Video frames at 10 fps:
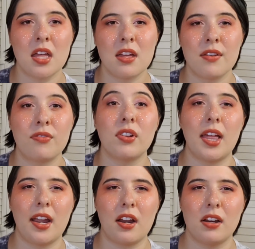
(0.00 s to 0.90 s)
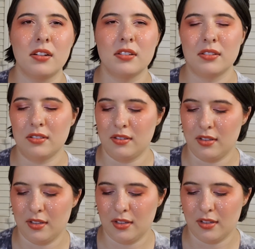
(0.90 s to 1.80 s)
flare
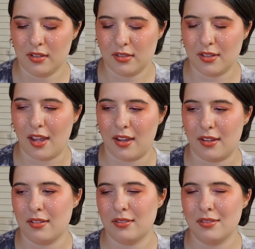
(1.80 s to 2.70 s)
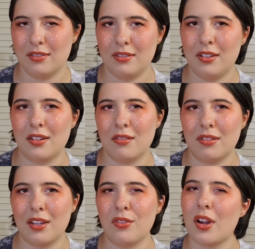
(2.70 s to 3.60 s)
to, like, you know,
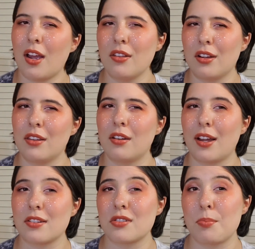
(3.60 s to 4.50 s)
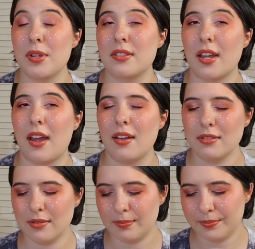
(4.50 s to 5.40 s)
give your eye look a little extra
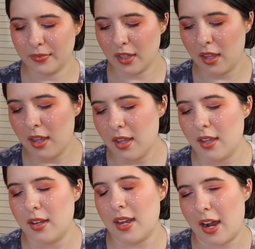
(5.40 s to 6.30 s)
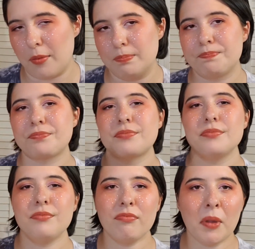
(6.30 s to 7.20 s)
pizzazz. Now,
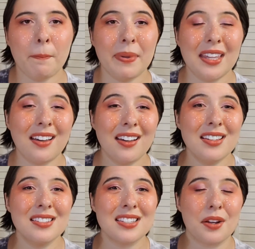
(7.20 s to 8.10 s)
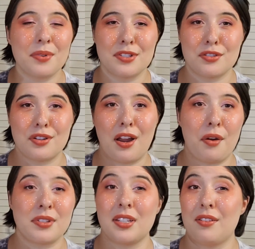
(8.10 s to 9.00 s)
because I wasn't sure how I
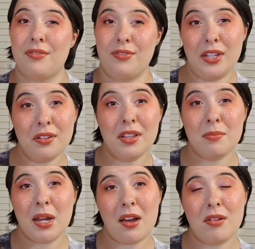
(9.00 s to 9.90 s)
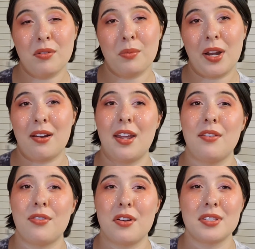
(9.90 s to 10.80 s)
was going to feel about wearing
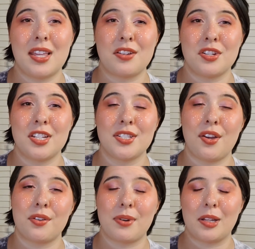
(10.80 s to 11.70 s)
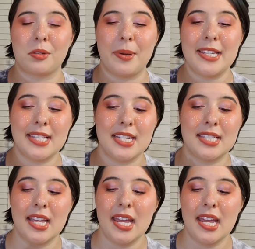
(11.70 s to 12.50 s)
false lashes on a regular basis,